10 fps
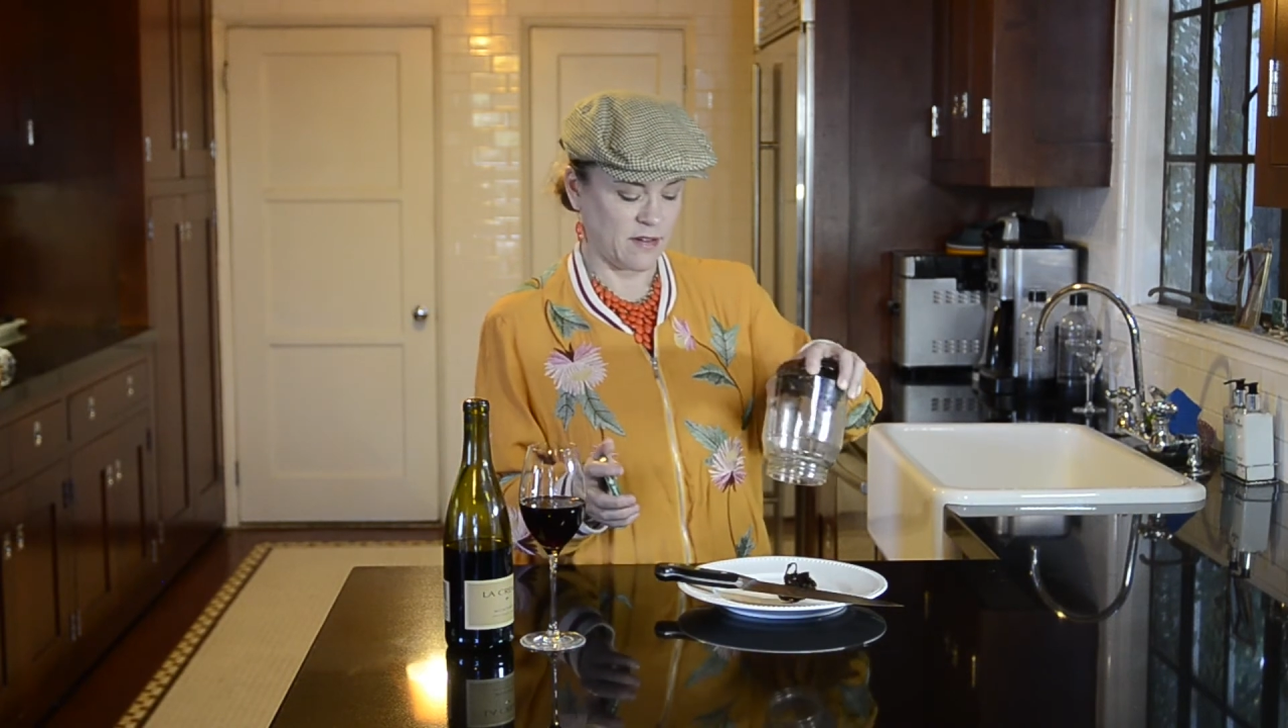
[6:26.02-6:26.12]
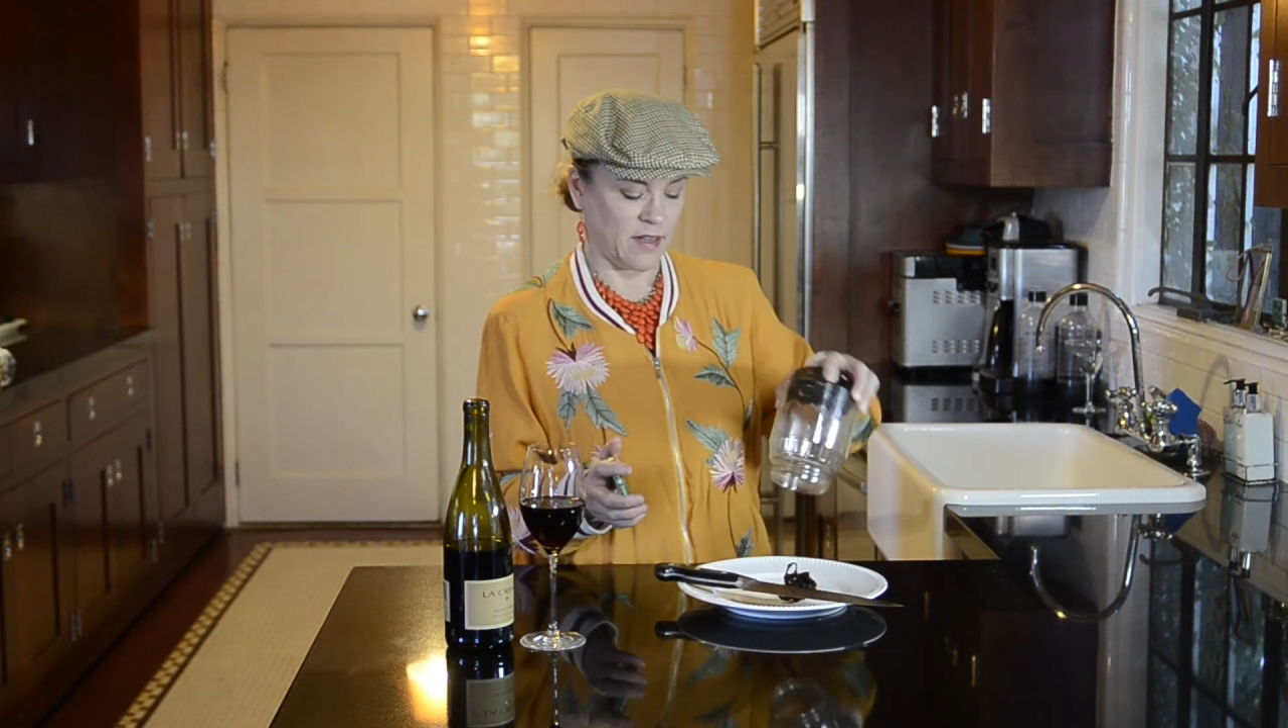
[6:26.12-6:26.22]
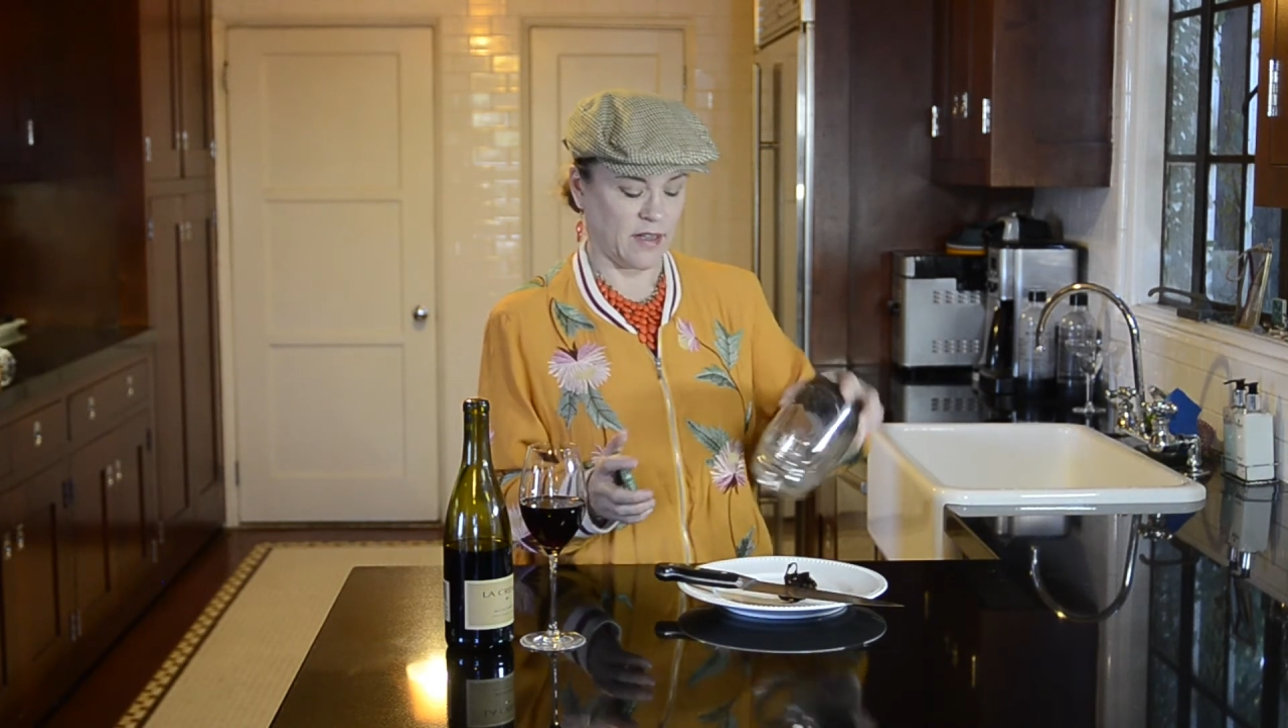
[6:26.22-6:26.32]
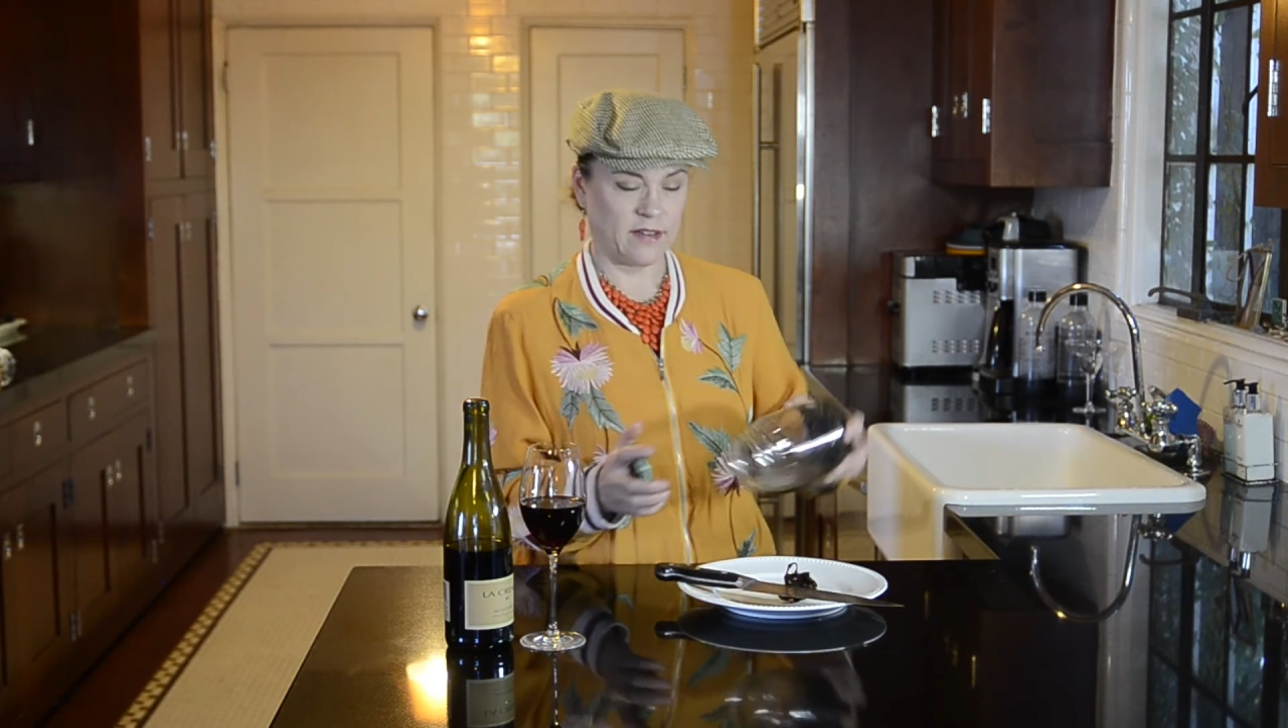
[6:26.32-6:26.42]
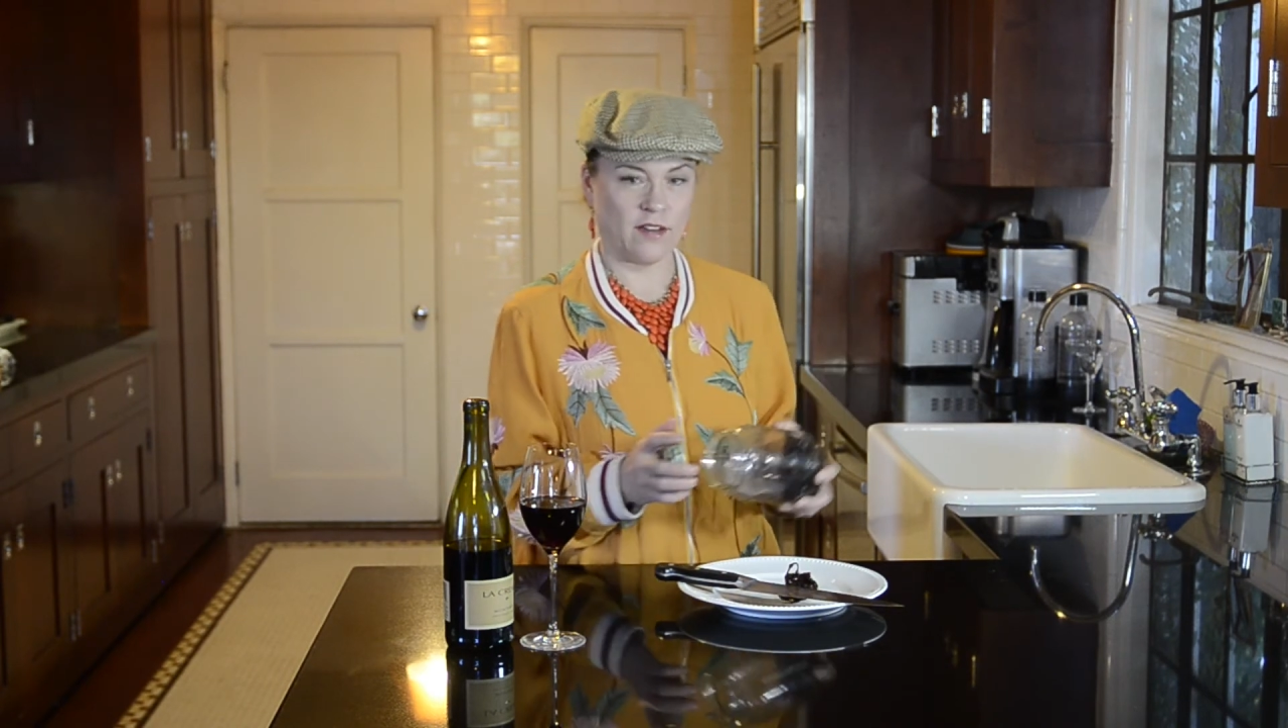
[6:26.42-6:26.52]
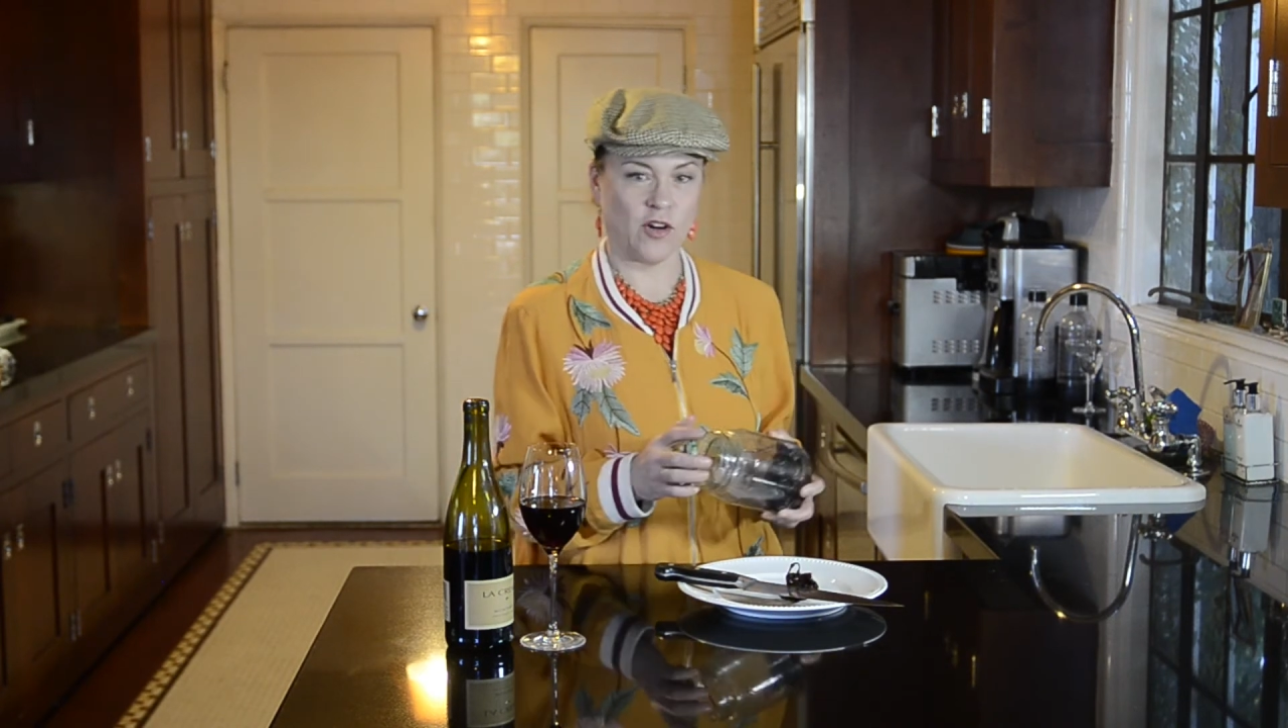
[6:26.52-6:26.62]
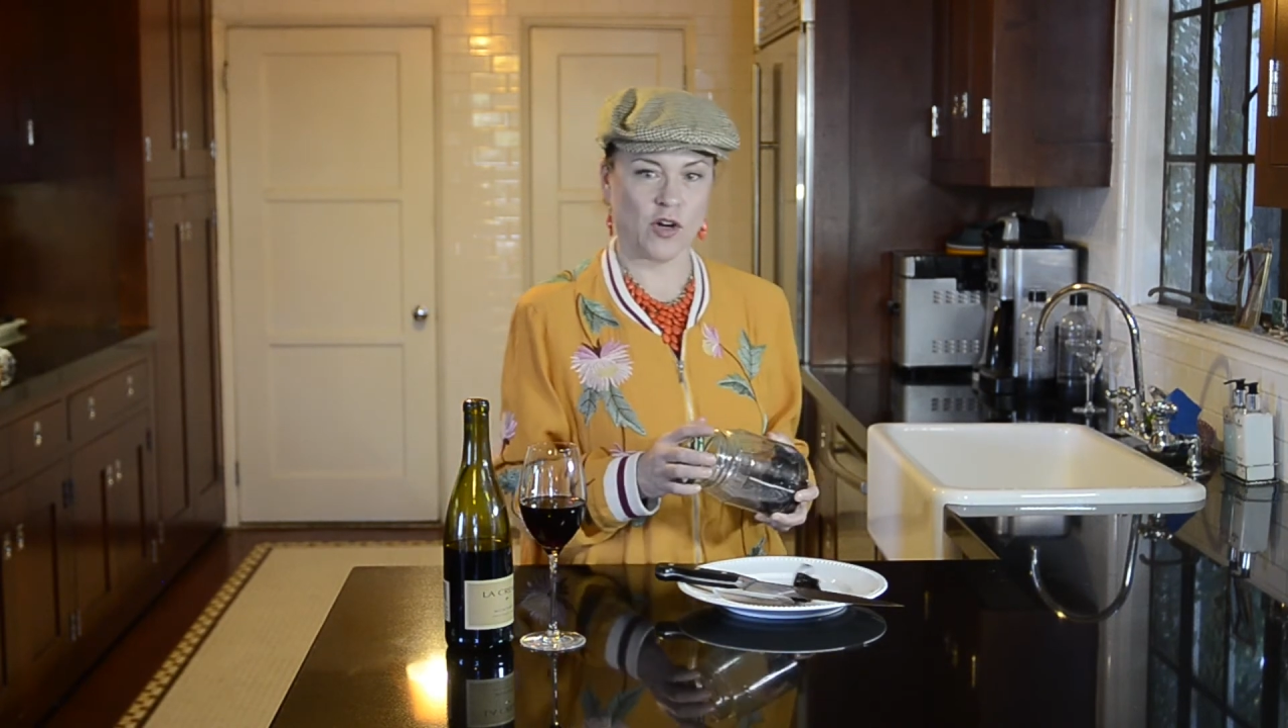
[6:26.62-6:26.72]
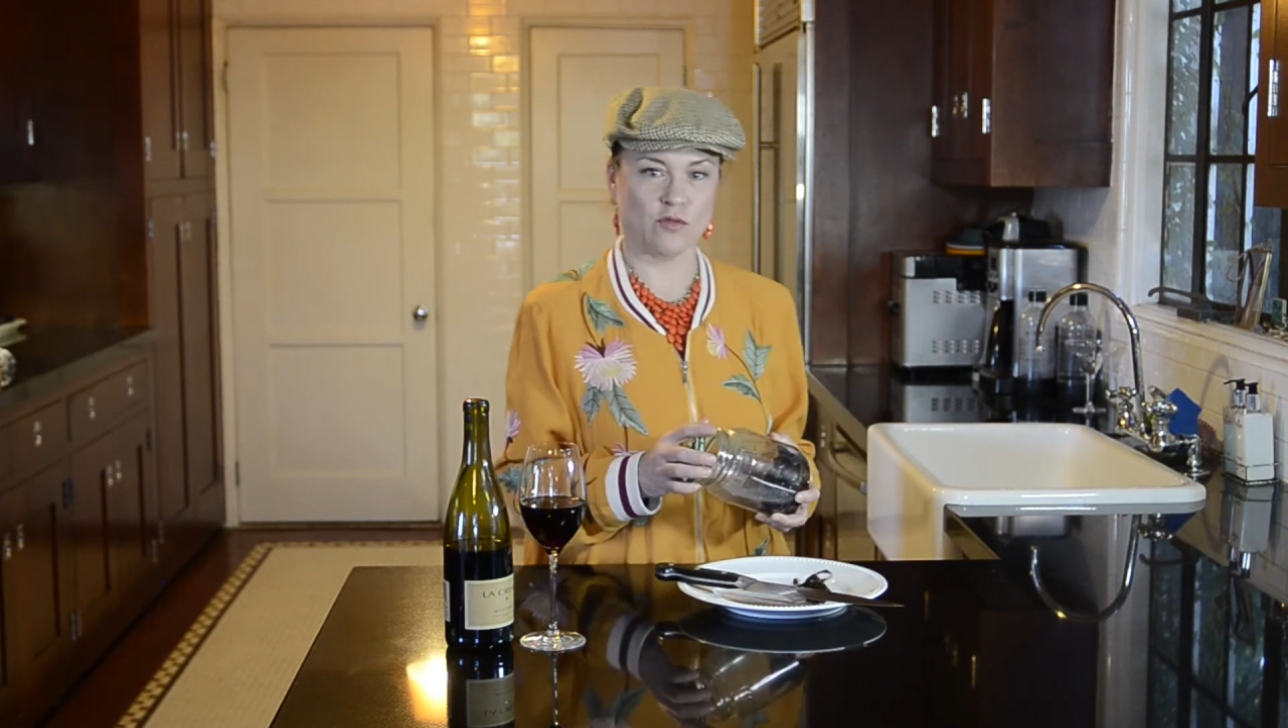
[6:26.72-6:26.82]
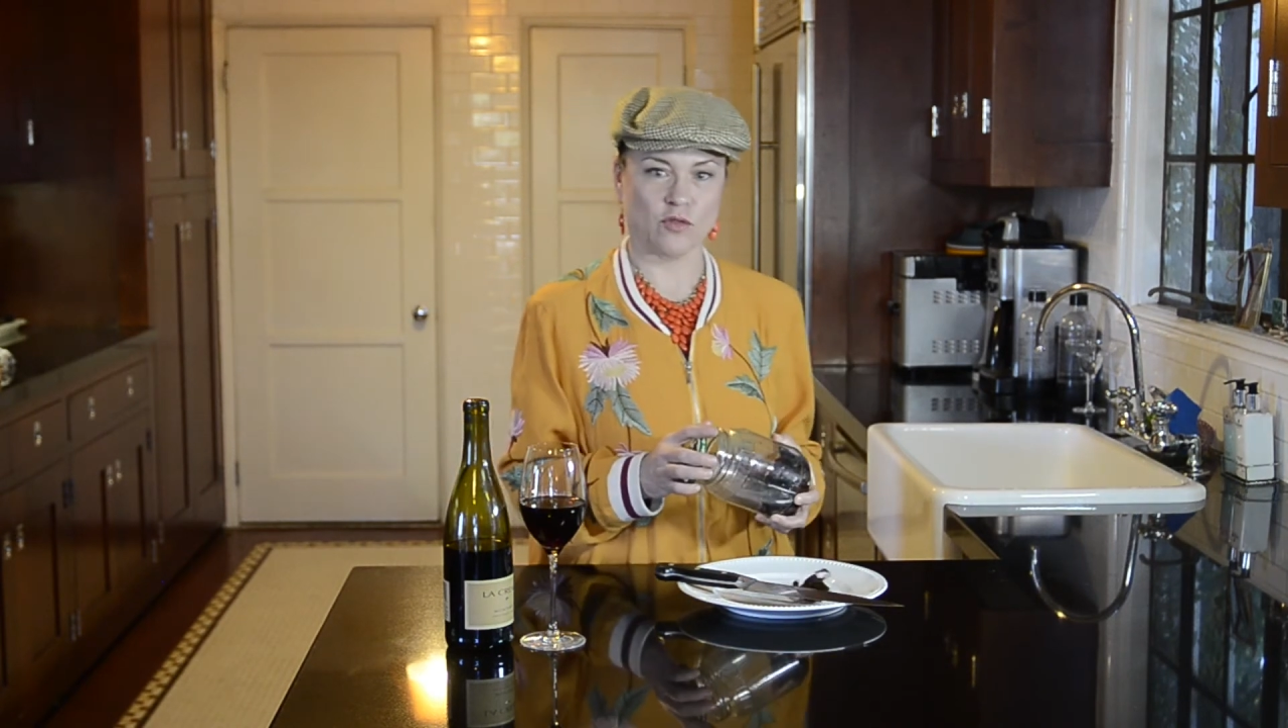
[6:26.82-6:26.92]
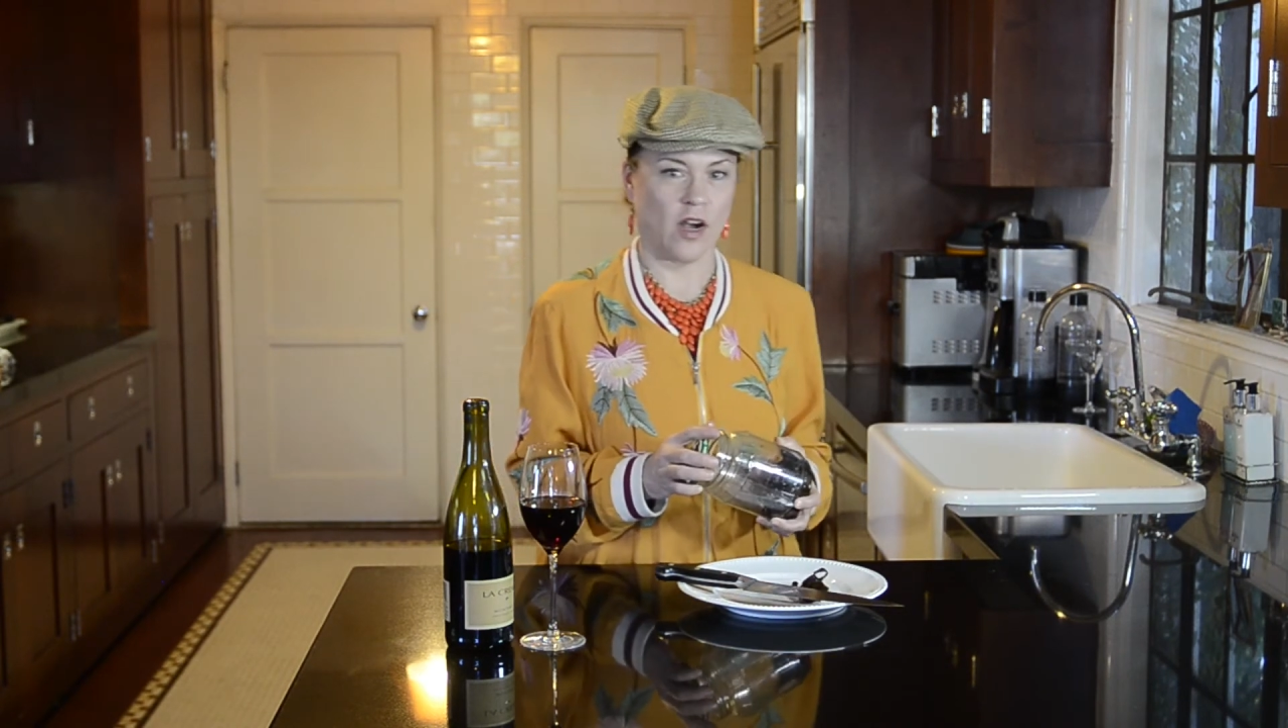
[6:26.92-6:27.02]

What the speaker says: yeah, it's a hard